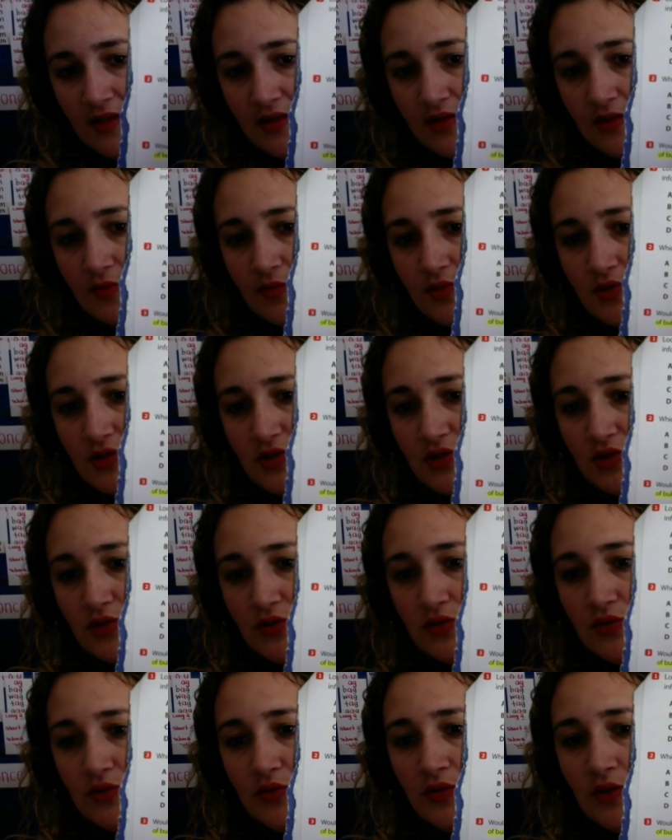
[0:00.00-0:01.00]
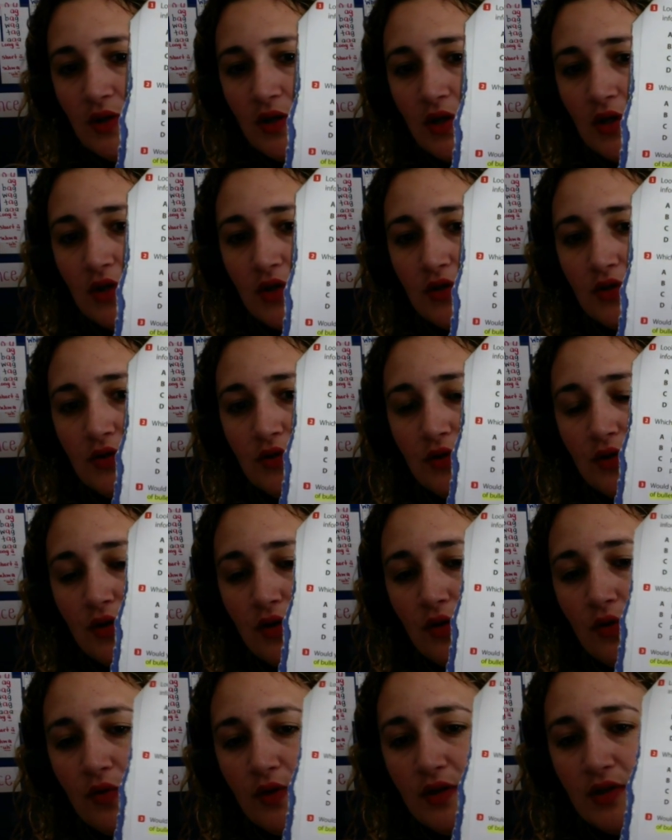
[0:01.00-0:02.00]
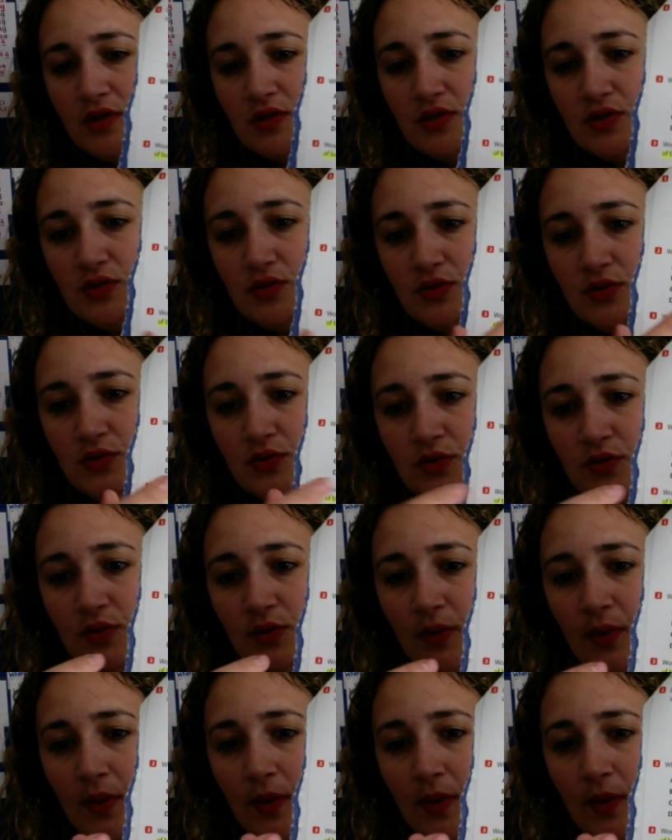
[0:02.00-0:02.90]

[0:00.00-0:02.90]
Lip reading: Number 2, you are going to